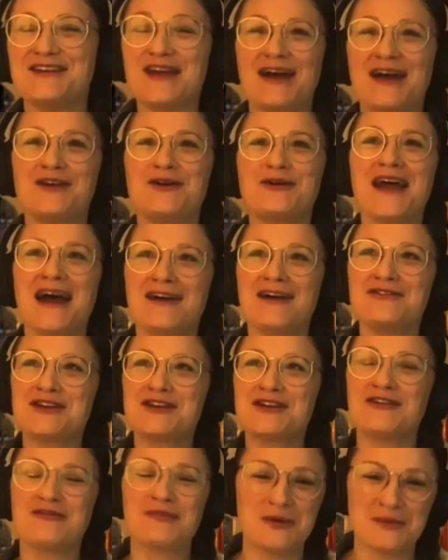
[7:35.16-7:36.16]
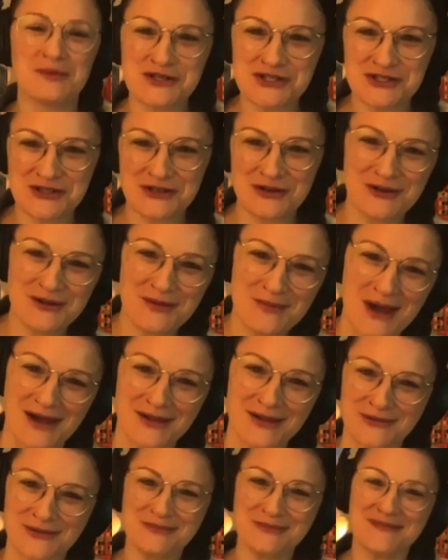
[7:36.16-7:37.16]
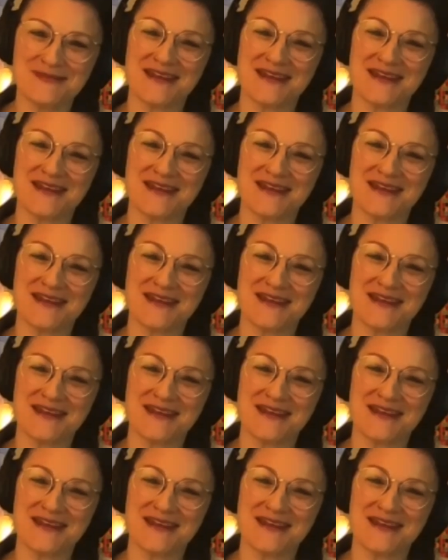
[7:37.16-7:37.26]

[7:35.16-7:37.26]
I don't have to give permission to go to the bathroom.